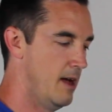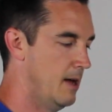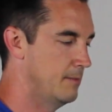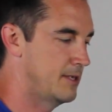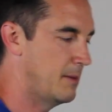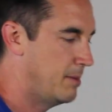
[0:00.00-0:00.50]

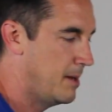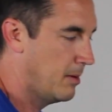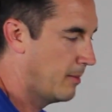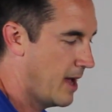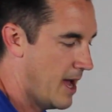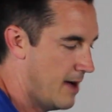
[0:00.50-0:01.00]
Um, some
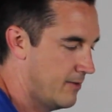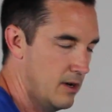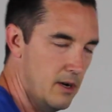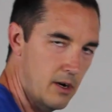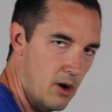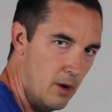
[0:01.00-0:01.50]
people may have a,
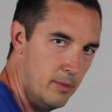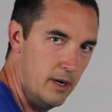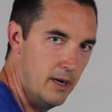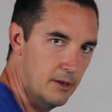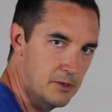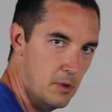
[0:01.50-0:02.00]
a carbon
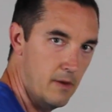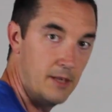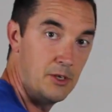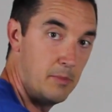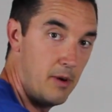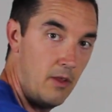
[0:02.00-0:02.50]
in here as well,
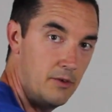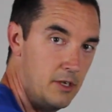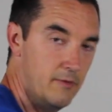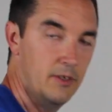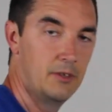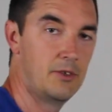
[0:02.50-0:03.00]
that's your
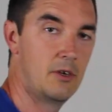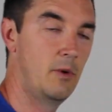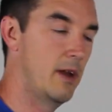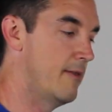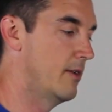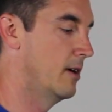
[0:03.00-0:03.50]
polishing filter,
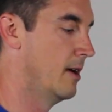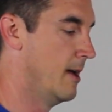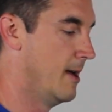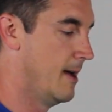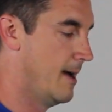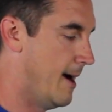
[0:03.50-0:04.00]
whatever.
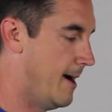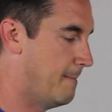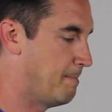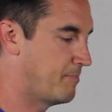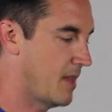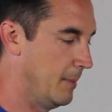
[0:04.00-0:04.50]

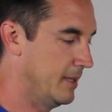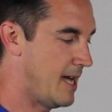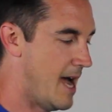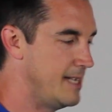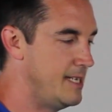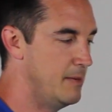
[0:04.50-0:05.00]
Um, but the
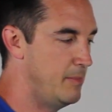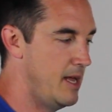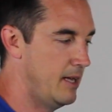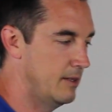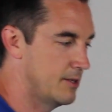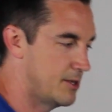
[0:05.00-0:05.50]
idea
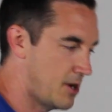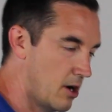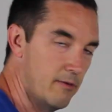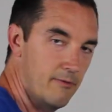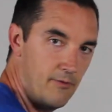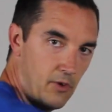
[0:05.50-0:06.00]
being,
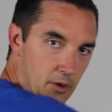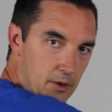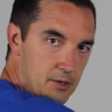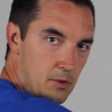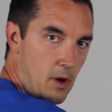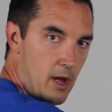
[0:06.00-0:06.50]
start
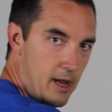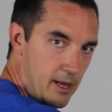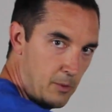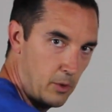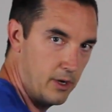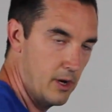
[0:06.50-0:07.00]
furthest away
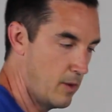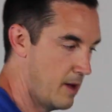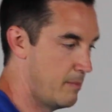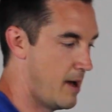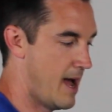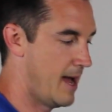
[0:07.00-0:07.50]
and work your way
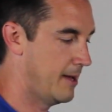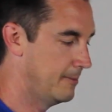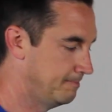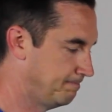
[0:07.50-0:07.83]
back.